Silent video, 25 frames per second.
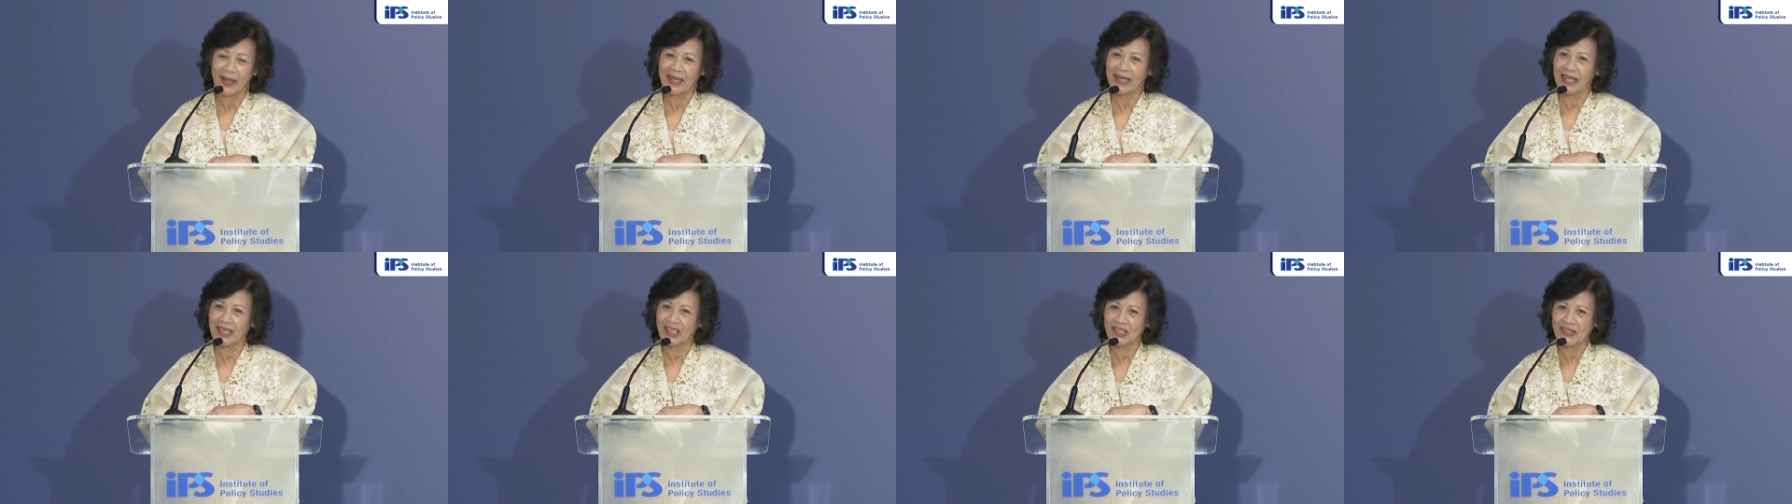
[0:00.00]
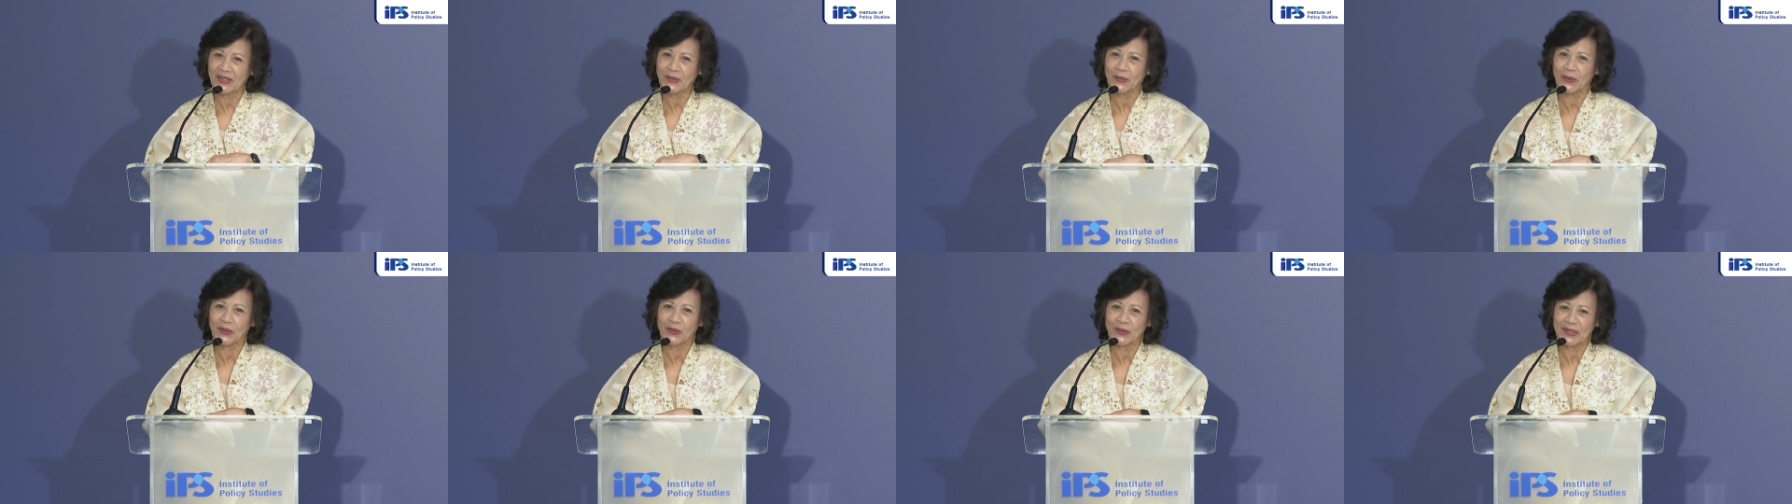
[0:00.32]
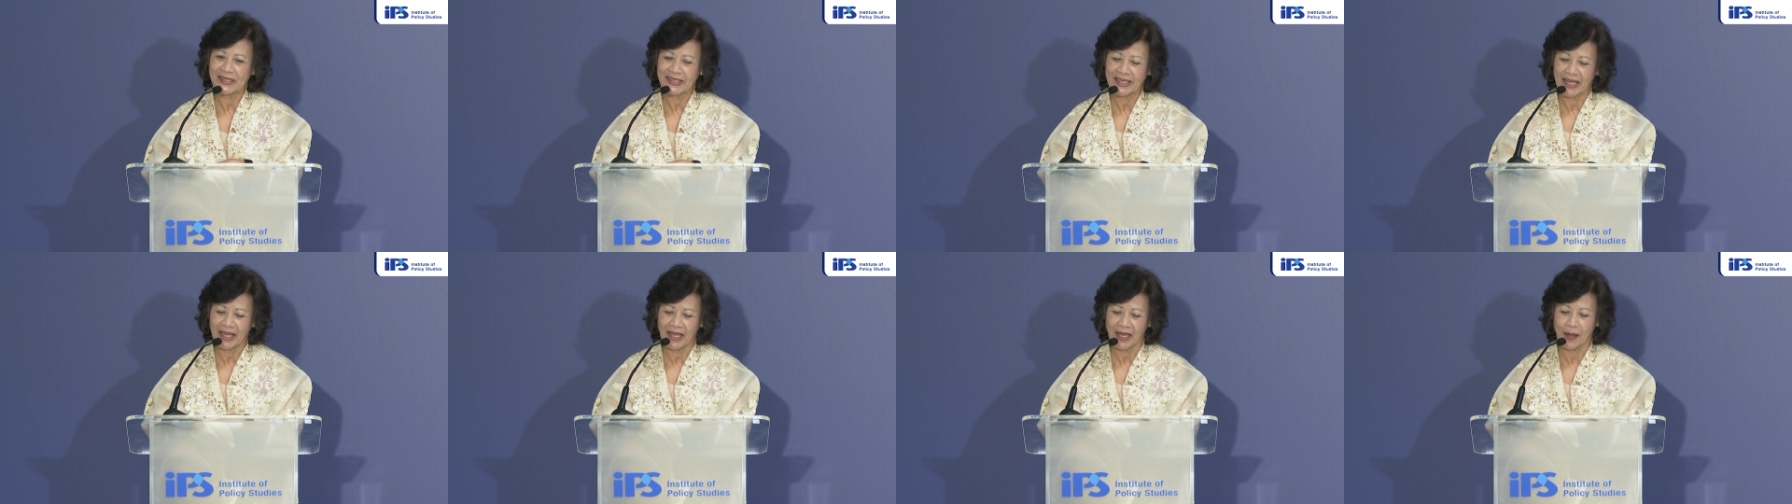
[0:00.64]
and I just want to
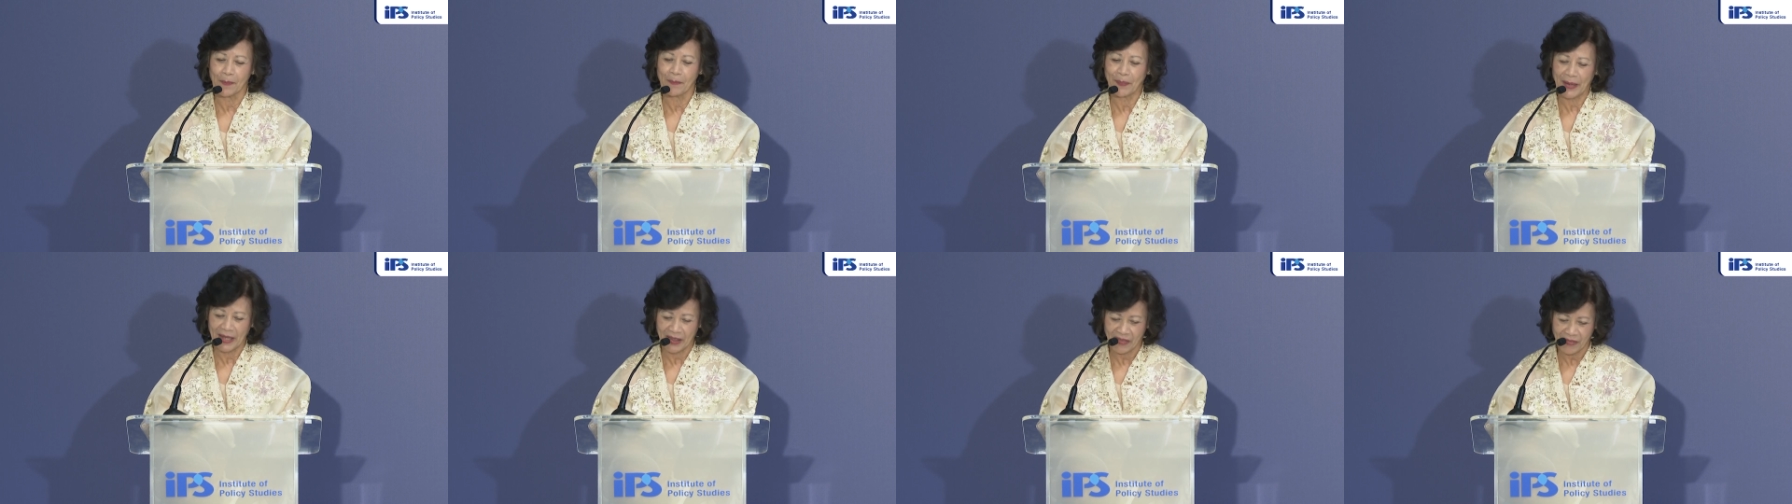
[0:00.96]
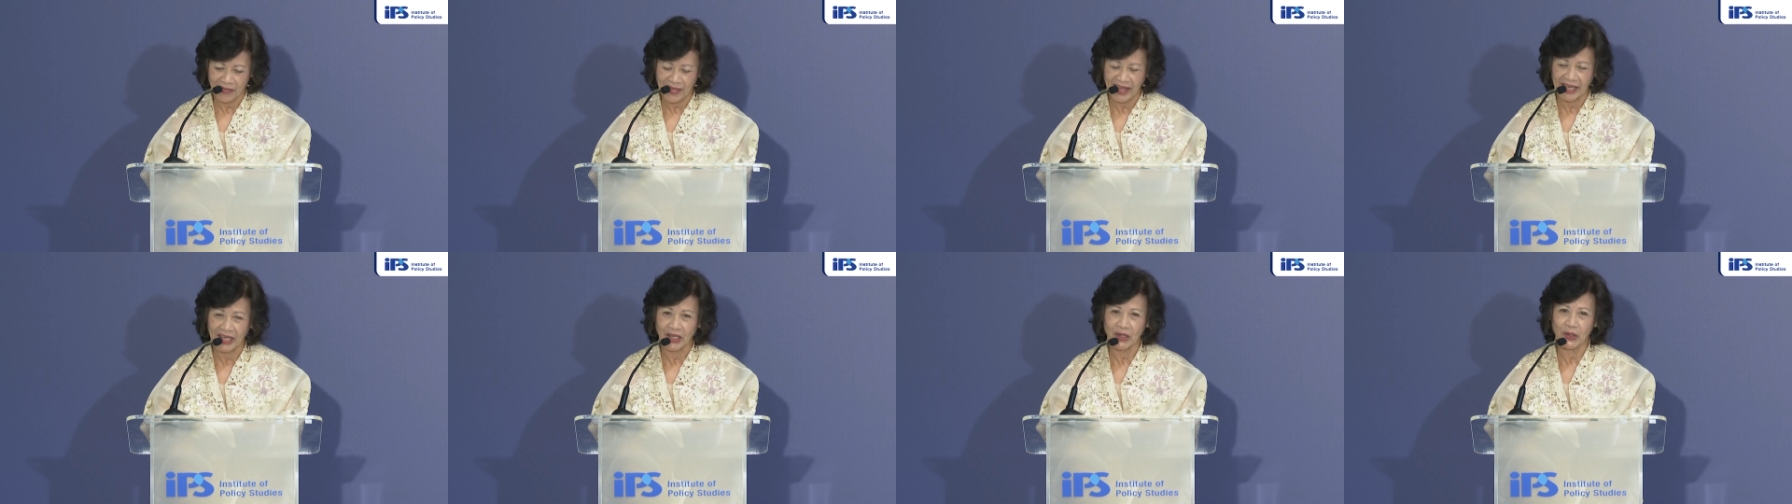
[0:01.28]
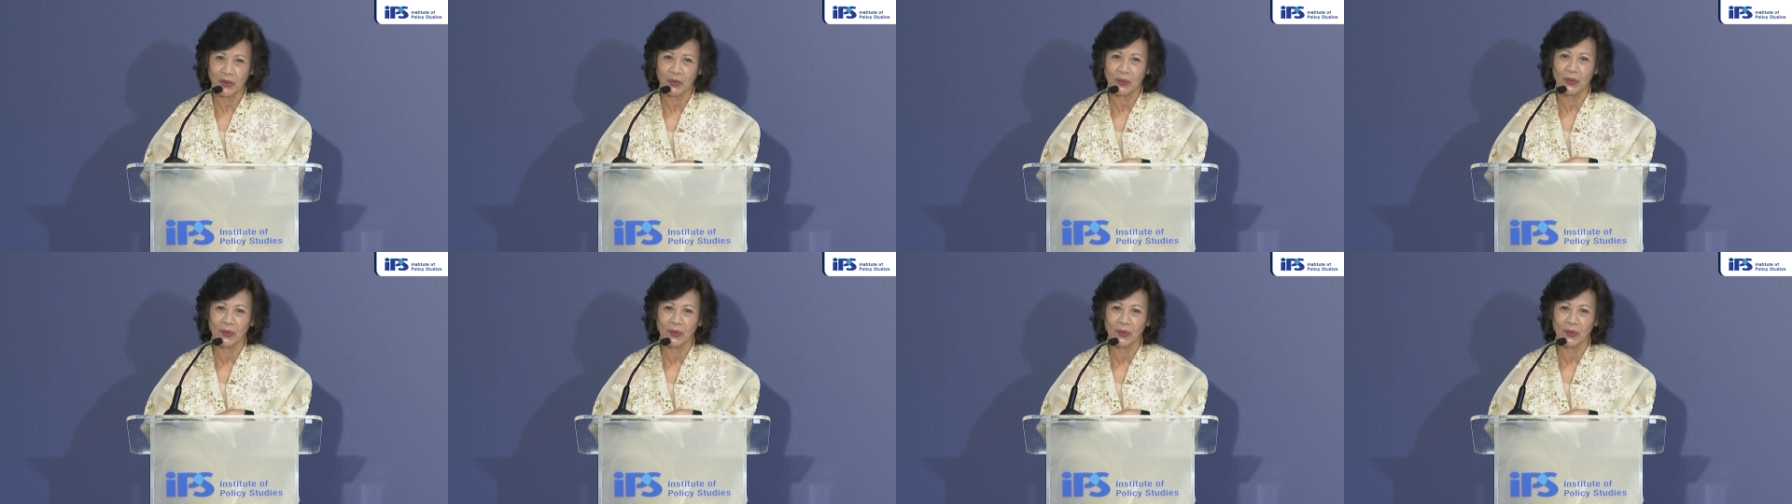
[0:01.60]
say a big thank